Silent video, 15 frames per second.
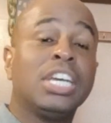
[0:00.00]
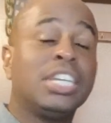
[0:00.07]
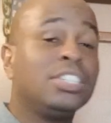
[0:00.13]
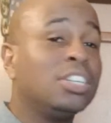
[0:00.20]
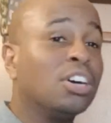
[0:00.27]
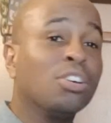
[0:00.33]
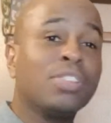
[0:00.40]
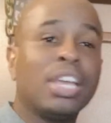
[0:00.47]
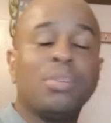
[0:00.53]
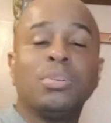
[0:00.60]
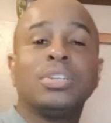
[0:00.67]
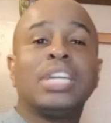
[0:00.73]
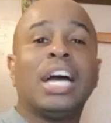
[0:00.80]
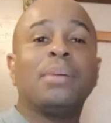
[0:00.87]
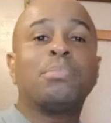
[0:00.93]
No, they will
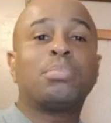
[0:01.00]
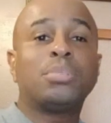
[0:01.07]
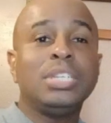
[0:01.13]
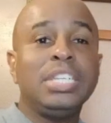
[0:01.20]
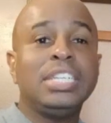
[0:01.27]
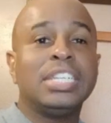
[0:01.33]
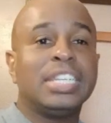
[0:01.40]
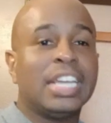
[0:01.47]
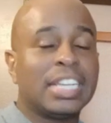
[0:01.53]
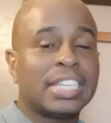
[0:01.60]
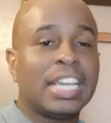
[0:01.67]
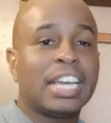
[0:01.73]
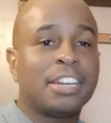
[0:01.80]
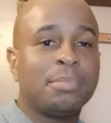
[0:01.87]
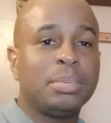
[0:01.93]
not breed in that
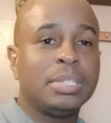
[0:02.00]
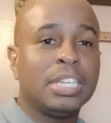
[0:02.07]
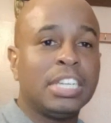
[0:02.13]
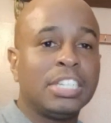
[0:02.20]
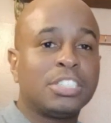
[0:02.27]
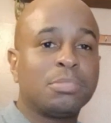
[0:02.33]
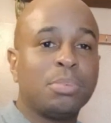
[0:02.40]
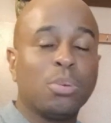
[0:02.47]
kind of pH.